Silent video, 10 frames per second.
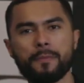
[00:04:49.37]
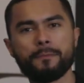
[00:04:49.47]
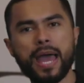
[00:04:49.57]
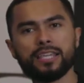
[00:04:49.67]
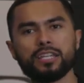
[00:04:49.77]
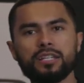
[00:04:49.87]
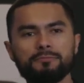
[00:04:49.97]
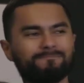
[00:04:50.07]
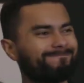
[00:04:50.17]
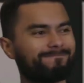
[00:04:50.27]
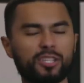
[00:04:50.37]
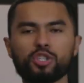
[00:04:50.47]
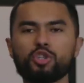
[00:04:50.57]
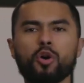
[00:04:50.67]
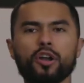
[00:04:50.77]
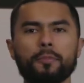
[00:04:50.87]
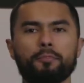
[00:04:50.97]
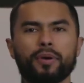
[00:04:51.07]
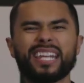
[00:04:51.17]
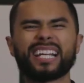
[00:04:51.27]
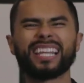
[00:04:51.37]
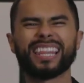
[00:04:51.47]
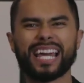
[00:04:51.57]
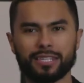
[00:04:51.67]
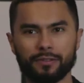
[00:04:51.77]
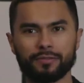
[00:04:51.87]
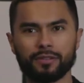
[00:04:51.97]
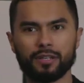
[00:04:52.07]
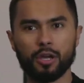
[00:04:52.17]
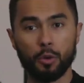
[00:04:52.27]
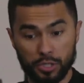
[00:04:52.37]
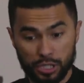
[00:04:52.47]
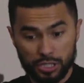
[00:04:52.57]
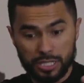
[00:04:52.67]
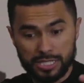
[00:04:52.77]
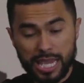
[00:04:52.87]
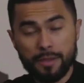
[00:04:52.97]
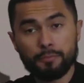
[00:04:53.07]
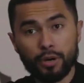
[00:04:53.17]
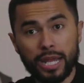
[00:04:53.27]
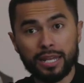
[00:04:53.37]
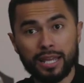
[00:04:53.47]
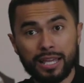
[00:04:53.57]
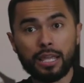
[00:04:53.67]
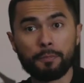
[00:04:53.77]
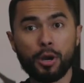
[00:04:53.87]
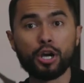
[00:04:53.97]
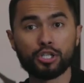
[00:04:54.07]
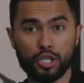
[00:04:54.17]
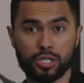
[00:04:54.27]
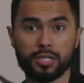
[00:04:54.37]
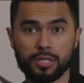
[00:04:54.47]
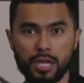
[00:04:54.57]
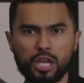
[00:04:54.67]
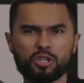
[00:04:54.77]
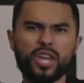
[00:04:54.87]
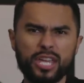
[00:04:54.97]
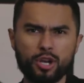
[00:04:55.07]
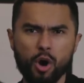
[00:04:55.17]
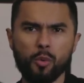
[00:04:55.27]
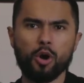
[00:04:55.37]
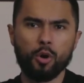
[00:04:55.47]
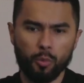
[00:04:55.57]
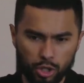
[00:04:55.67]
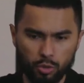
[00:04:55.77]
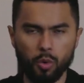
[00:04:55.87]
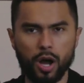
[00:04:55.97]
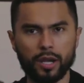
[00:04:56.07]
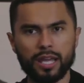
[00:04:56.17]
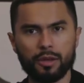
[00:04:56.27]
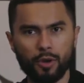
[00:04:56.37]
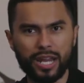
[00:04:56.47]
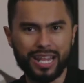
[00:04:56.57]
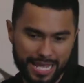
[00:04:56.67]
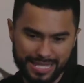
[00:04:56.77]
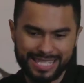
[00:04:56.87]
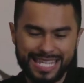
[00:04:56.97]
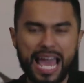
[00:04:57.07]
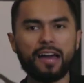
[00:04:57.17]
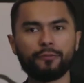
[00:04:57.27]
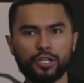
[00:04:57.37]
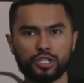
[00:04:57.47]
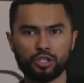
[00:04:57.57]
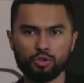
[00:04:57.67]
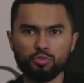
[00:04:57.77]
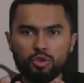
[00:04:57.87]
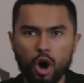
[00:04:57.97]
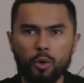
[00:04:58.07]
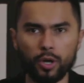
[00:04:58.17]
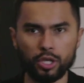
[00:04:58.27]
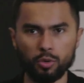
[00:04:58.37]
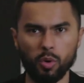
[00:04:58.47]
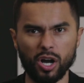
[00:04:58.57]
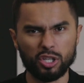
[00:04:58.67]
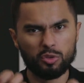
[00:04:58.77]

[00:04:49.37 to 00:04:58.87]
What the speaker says: Imagine 200 Brain Collective, which is the same brain that purchases. So they know what you want. right? It's the average. You know what you want.